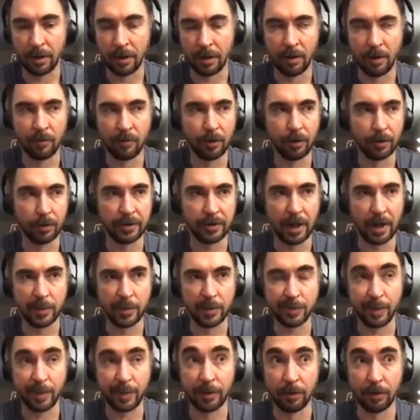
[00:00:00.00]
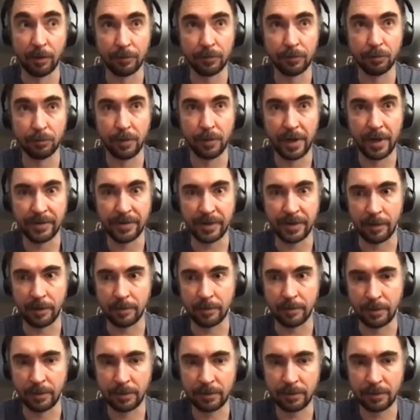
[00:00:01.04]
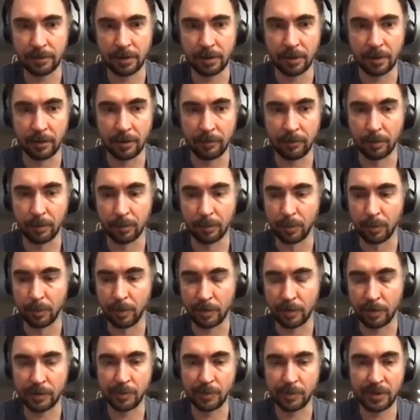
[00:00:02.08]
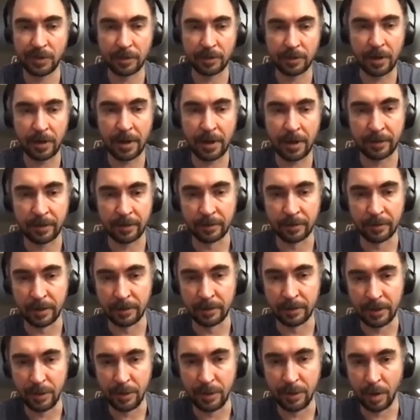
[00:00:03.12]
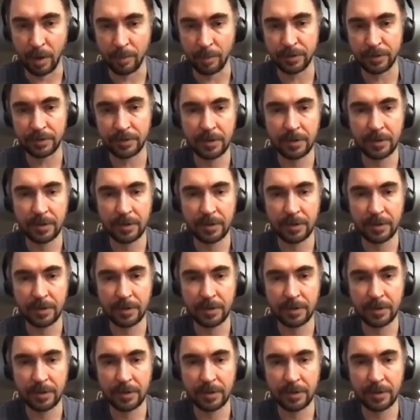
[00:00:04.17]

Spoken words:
over a time span of 2 days, I think, from the Blockstream satellite, and then keep up.